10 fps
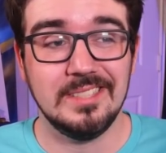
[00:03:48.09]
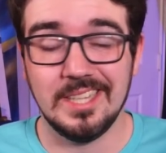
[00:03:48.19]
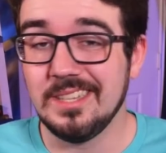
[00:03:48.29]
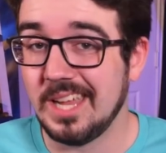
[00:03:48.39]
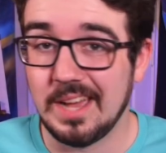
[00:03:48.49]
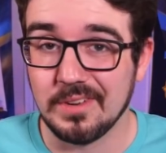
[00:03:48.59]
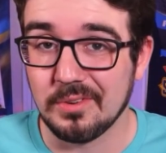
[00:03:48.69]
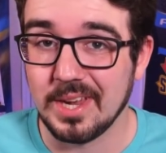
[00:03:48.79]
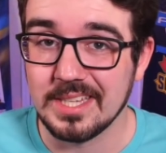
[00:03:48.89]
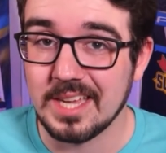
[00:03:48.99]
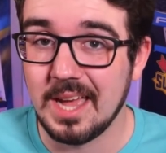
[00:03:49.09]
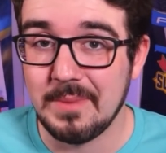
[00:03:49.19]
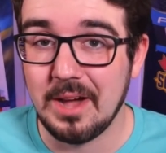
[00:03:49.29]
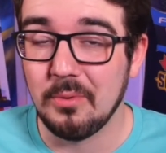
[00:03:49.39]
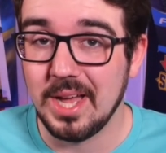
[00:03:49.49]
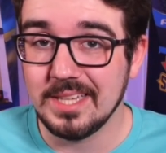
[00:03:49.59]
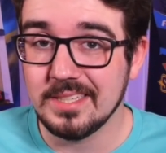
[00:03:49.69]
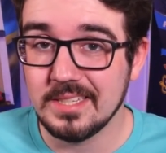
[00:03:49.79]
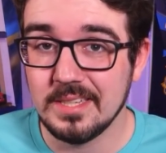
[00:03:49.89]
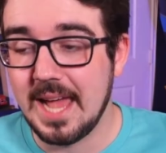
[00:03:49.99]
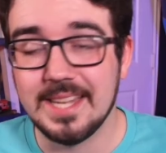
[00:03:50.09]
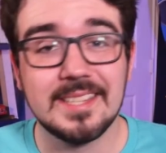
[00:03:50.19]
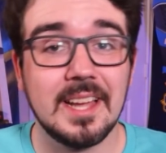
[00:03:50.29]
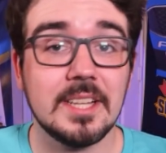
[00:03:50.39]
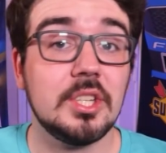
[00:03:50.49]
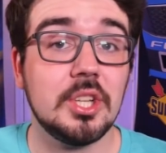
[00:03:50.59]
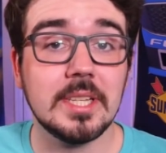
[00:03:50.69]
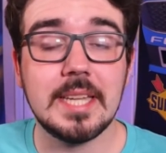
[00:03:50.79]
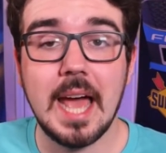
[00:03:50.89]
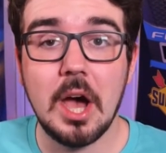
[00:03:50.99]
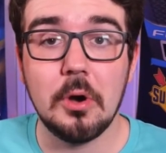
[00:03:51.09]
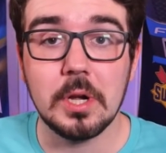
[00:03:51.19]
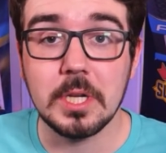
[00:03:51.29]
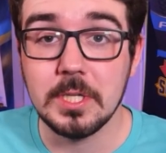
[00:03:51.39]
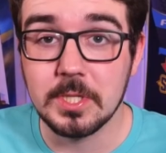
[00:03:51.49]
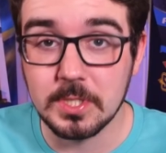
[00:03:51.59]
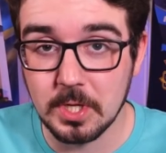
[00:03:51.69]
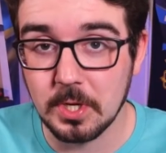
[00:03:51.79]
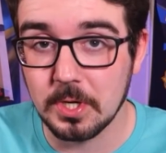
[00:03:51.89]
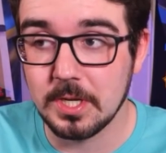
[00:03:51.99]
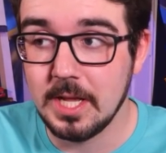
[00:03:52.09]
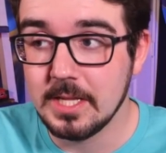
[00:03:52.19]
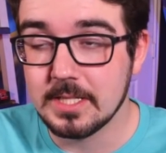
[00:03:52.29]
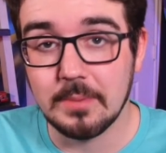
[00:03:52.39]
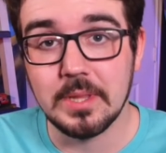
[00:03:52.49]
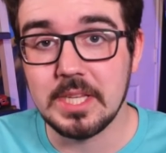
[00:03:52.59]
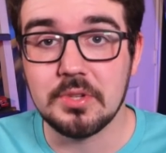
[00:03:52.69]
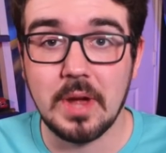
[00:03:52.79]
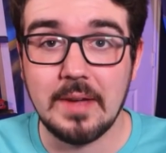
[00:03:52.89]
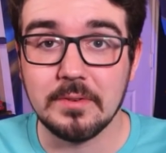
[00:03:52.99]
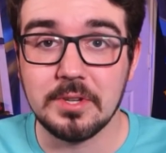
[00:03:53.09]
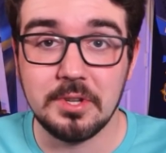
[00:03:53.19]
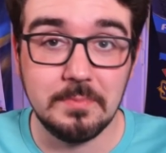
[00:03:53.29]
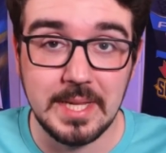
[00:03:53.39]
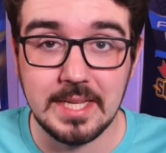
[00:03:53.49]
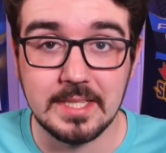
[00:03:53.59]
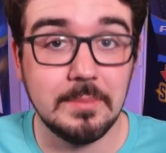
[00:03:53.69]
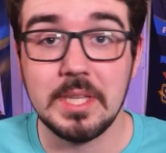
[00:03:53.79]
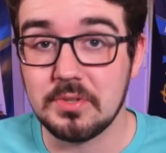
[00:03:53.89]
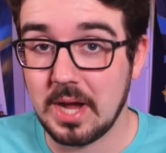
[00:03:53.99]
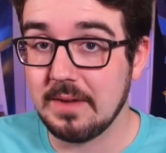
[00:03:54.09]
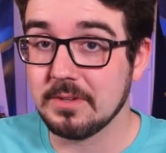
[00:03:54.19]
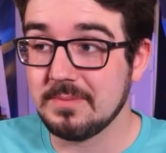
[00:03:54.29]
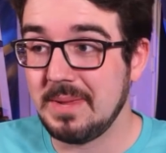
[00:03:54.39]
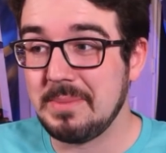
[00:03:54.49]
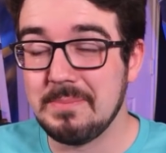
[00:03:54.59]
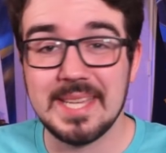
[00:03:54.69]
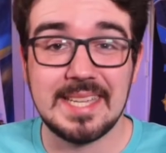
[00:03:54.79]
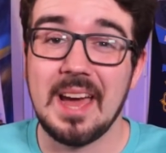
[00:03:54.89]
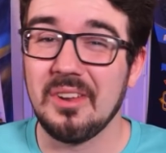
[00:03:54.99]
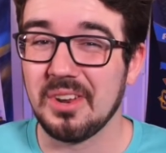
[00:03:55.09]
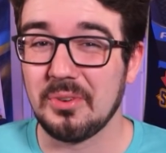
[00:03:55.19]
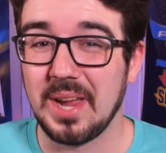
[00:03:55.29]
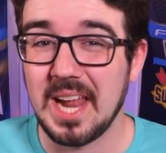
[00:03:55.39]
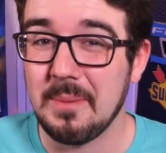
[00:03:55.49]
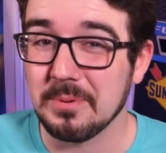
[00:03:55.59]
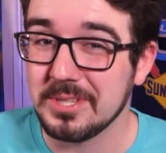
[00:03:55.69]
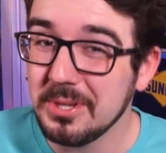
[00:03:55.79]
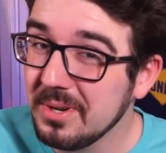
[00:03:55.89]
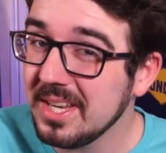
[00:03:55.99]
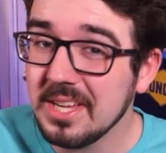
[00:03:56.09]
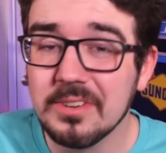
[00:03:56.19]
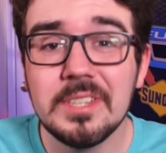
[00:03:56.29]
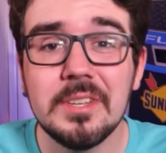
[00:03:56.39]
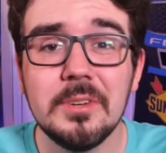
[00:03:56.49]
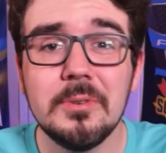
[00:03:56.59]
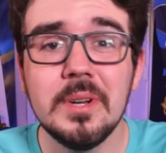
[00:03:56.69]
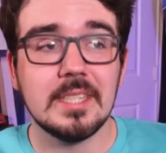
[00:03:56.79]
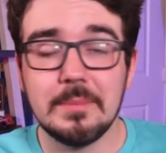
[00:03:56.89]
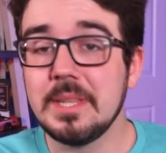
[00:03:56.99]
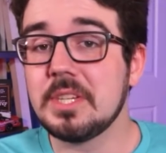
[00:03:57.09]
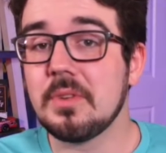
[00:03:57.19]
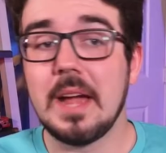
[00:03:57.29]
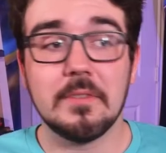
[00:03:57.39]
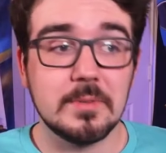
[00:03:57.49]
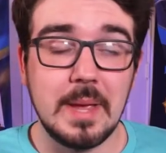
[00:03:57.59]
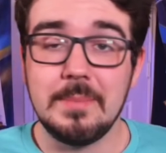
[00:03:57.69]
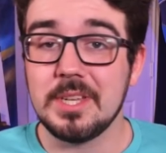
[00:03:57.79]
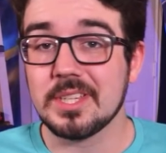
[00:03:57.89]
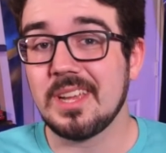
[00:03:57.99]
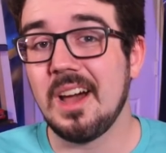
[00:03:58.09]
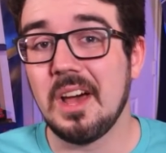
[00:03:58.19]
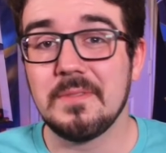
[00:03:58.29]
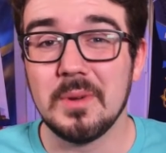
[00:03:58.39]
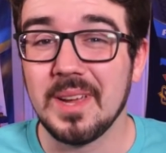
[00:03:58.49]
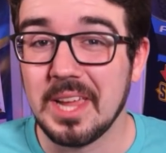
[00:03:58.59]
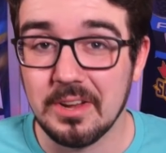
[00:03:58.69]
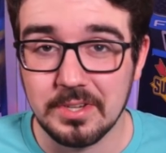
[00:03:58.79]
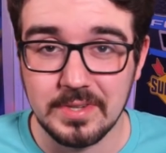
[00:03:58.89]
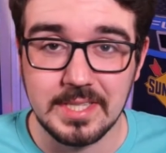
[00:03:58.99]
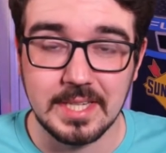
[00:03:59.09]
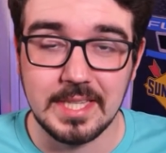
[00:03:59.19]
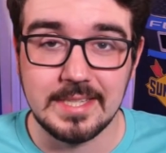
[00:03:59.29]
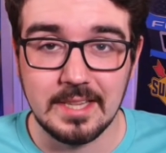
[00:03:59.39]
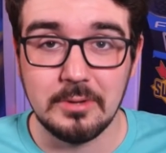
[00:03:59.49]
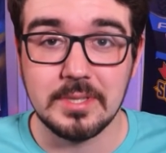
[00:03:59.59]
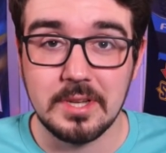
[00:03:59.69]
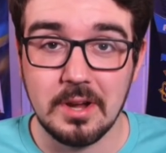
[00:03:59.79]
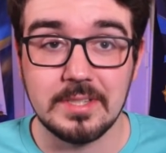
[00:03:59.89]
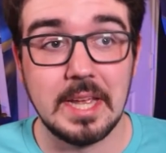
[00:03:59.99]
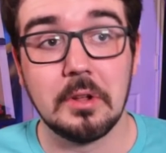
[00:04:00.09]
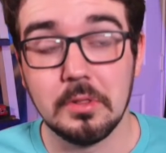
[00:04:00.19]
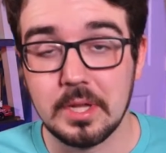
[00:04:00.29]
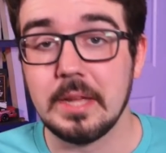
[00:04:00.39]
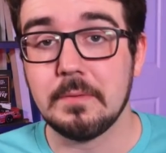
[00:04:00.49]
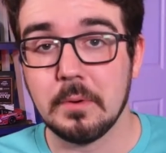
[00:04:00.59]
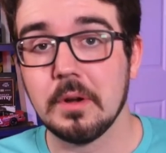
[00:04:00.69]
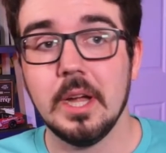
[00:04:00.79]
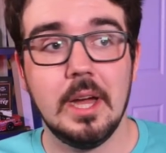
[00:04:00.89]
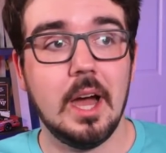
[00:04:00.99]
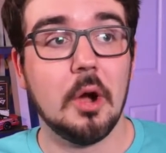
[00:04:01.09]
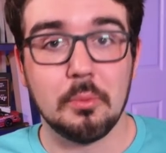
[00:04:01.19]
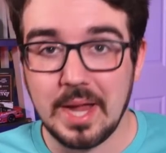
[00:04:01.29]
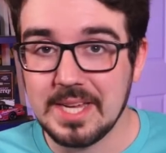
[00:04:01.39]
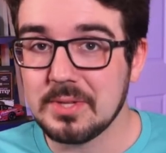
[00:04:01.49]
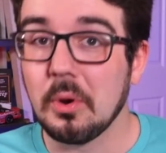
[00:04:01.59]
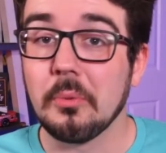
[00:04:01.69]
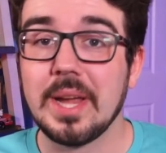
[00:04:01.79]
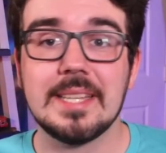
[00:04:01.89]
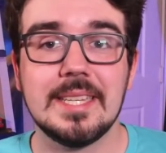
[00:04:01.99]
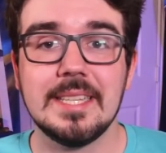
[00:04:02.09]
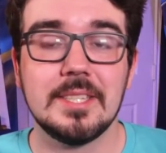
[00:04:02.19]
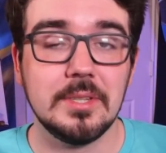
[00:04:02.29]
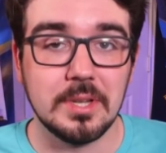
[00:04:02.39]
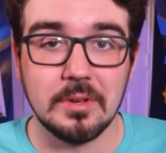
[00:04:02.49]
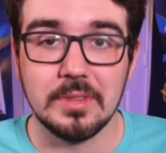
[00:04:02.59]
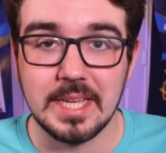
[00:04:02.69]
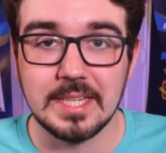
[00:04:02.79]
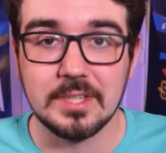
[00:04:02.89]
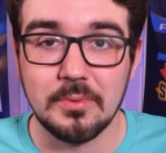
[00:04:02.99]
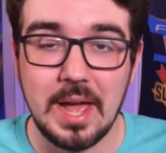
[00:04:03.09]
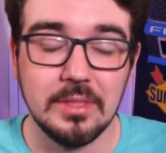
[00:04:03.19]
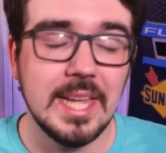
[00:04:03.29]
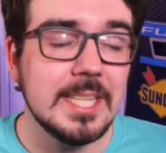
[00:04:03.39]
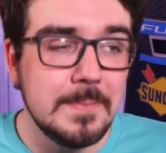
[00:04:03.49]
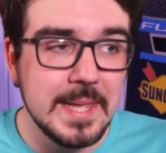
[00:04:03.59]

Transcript: didn't have a great time out west and discuss just how concerned some of these drivers should be. Some of these drivers maybe missed out on a great opportunity or two. Some of these drivers maybe just got off to uncharacteristically slow starts and are looking for a race or races to turn things around. Let's